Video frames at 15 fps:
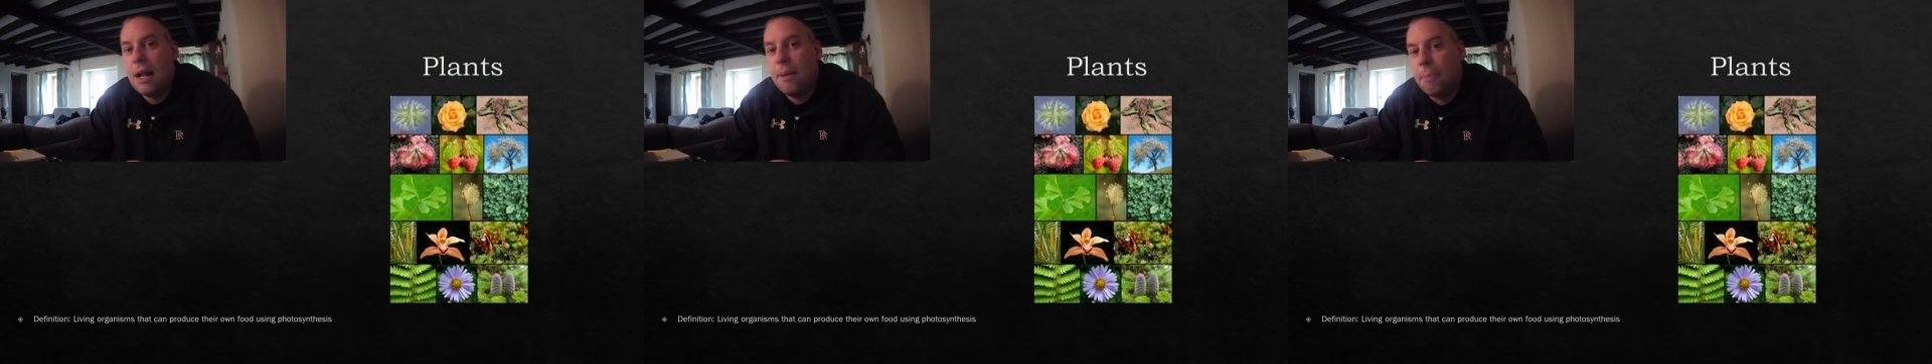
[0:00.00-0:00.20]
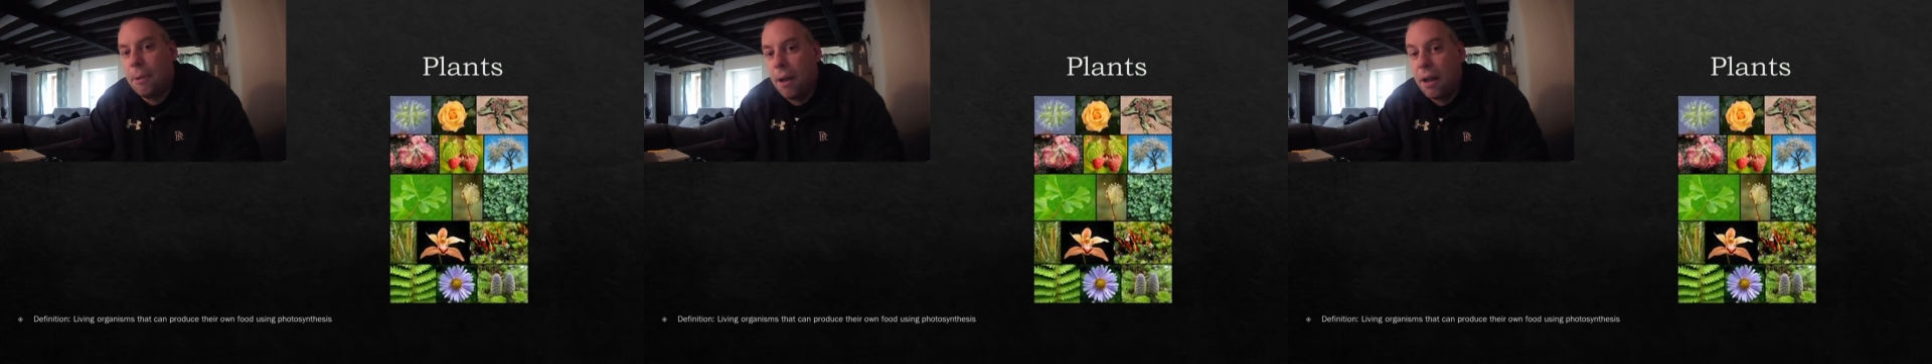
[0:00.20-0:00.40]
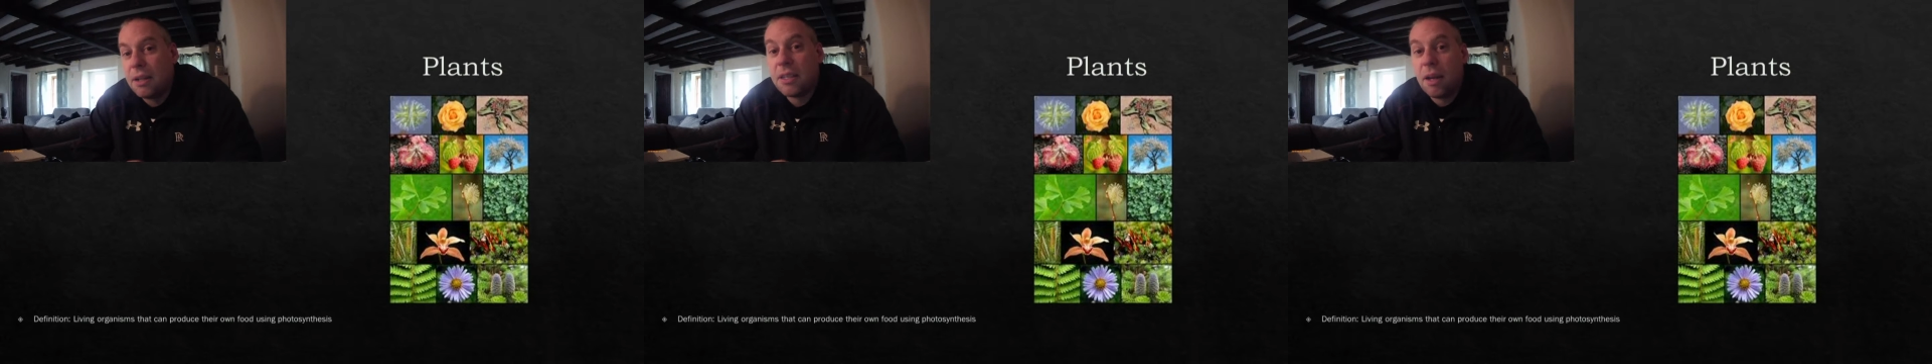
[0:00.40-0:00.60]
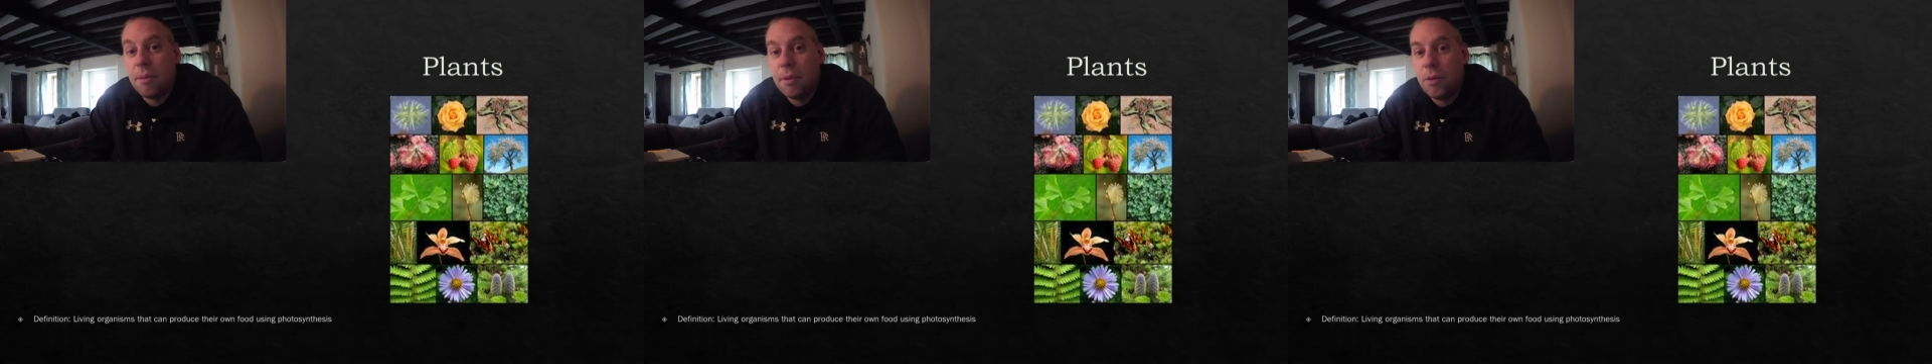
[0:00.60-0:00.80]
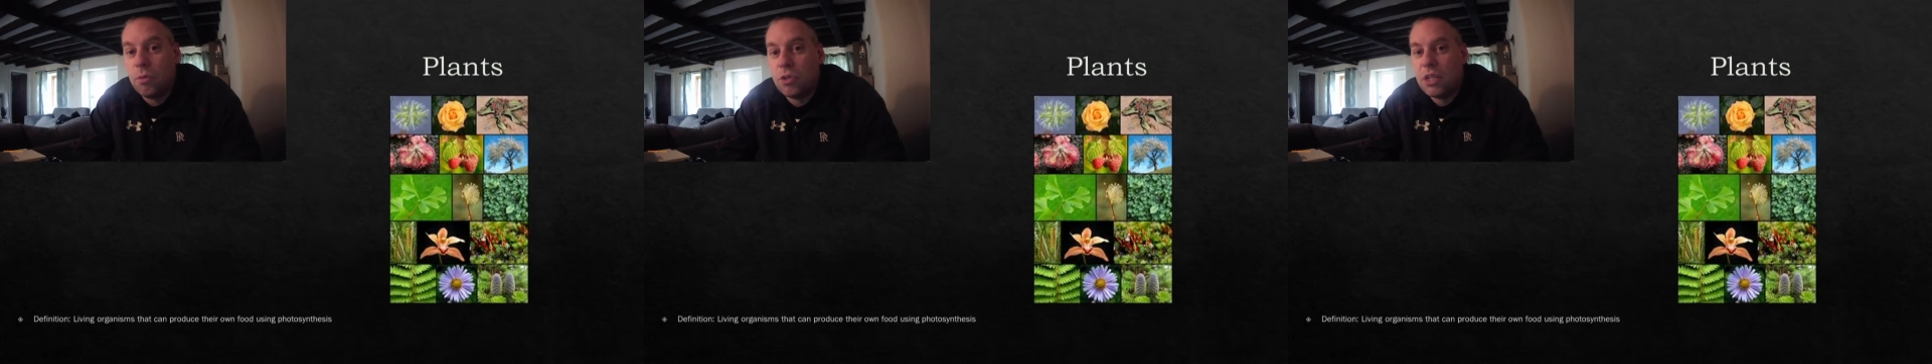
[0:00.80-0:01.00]
Plants come
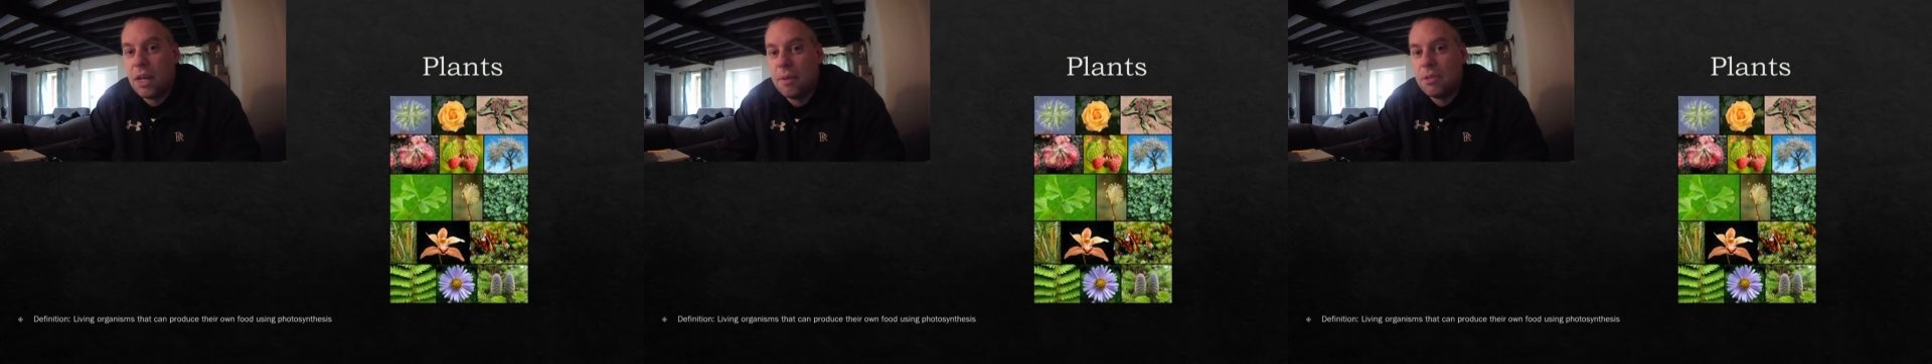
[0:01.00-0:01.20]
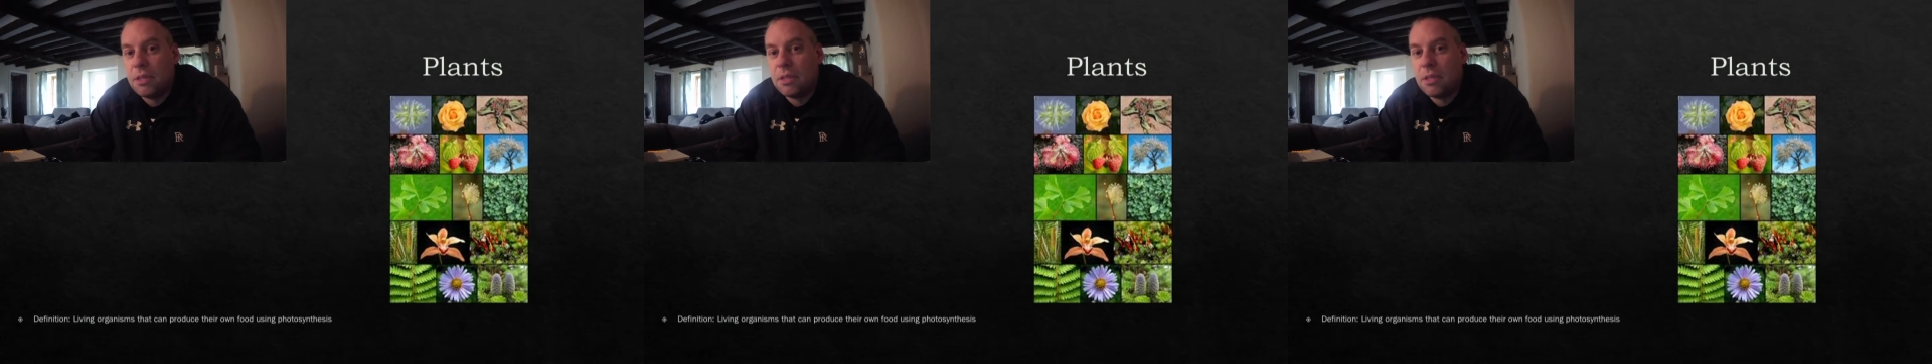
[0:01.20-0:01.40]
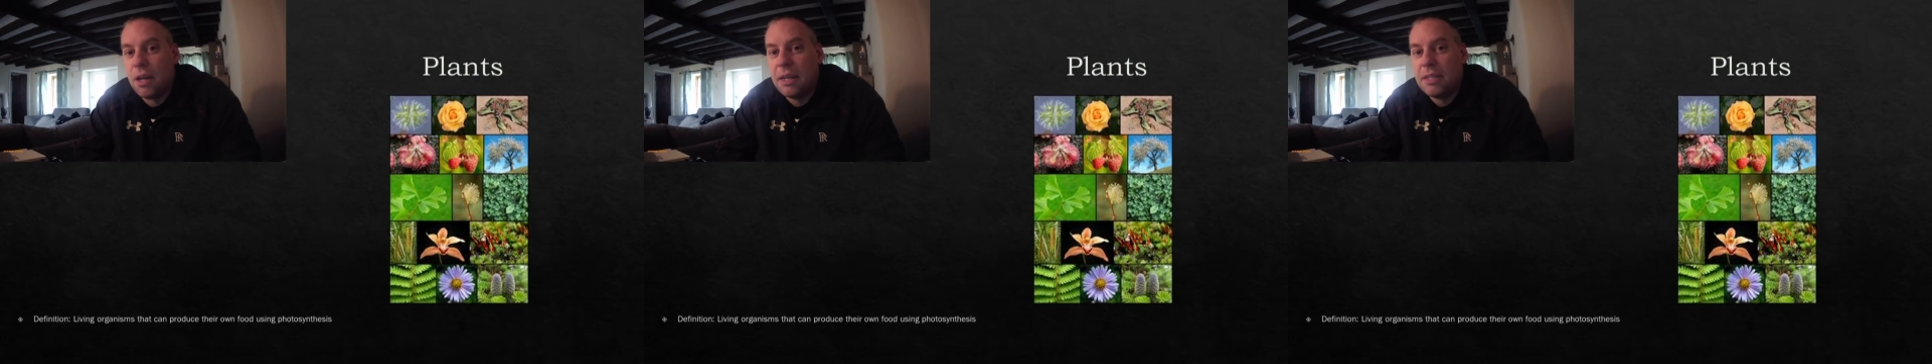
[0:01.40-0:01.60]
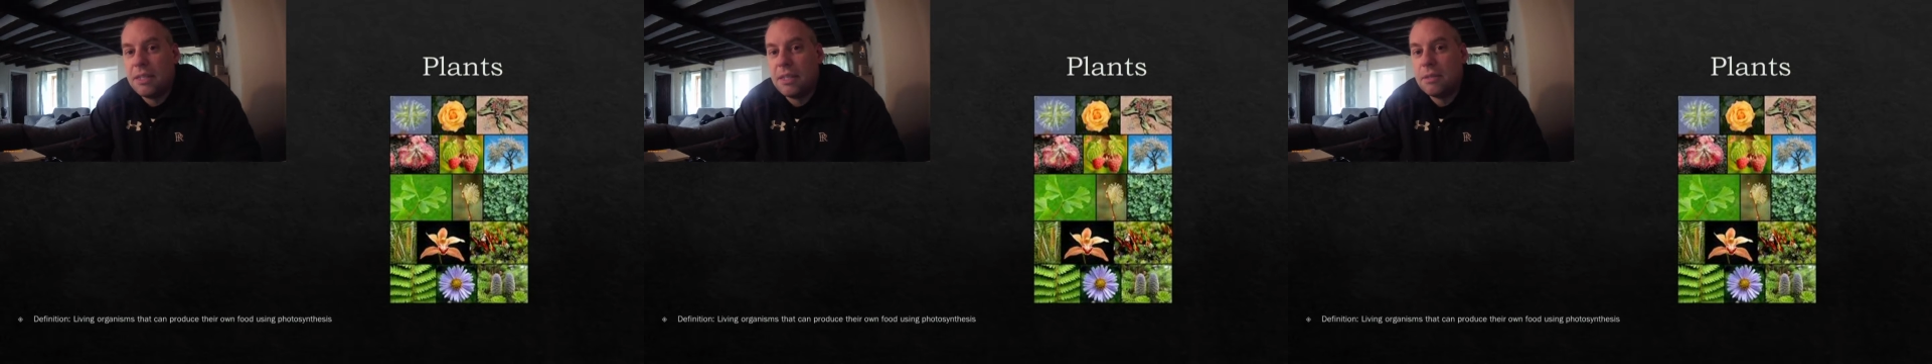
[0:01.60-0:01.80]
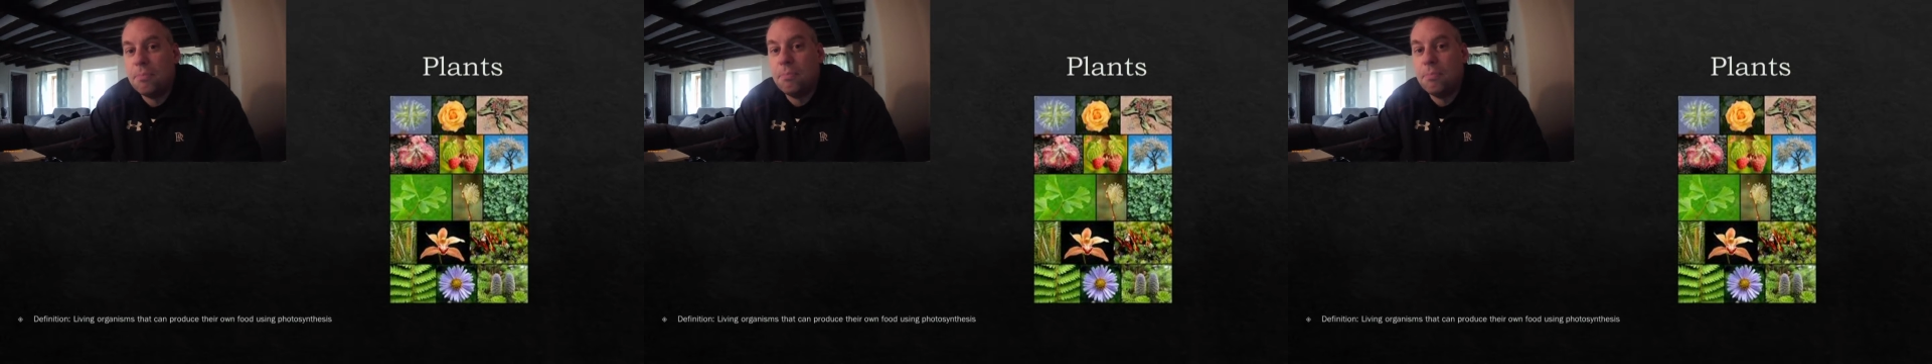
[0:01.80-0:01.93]
in all shapes and sizes,